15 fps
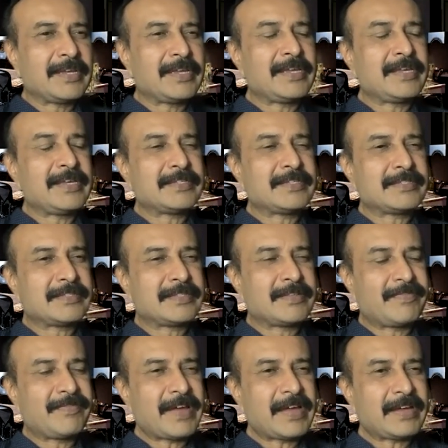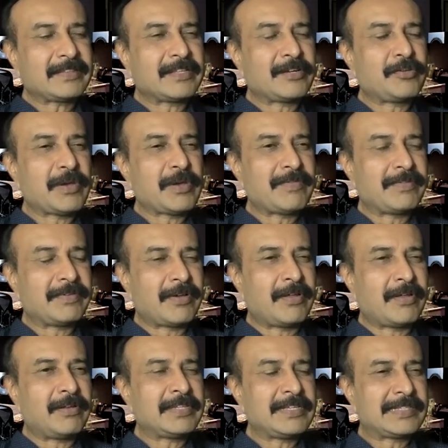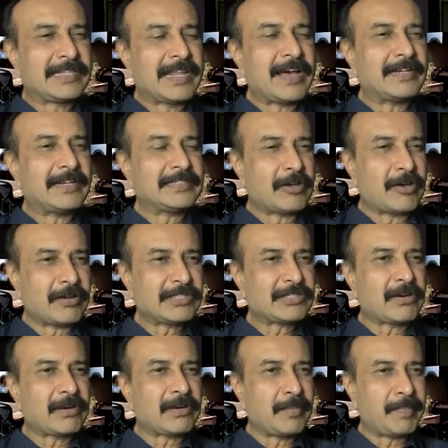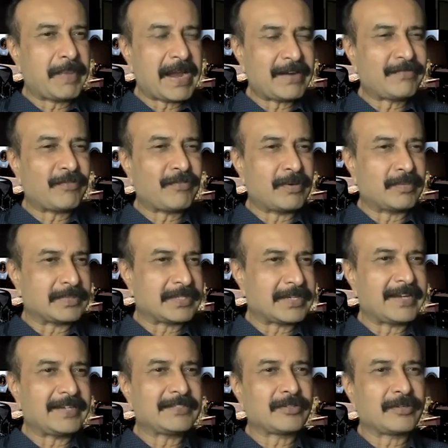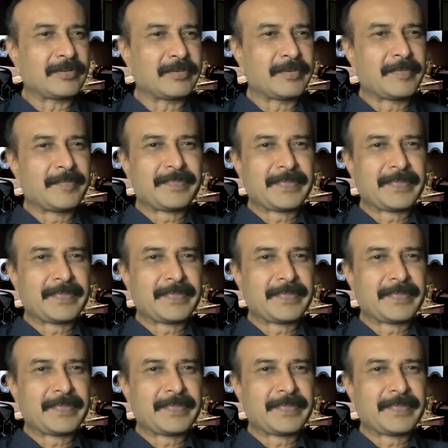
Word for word: is the fact that you have all these large horizontal platforms, right? So